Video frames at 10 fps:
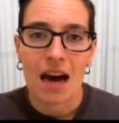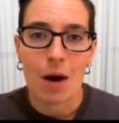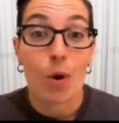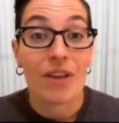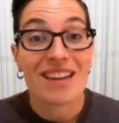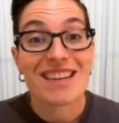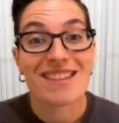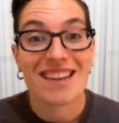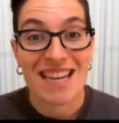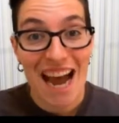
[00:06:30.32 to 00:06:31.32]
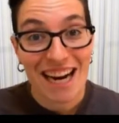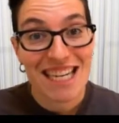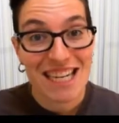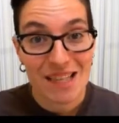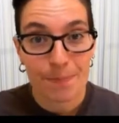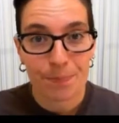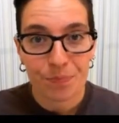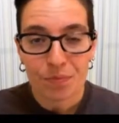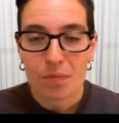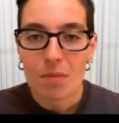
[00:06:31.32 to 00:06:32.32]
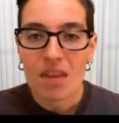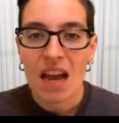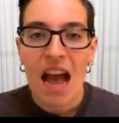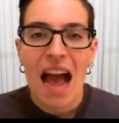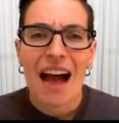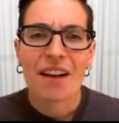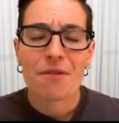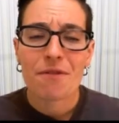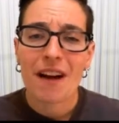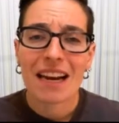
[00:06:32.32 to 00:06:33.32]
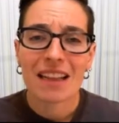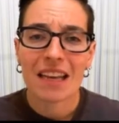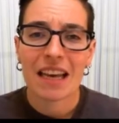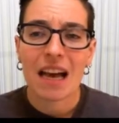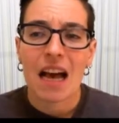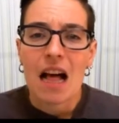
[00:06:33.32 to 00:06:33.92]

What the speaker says: where the disconnect is. And finally,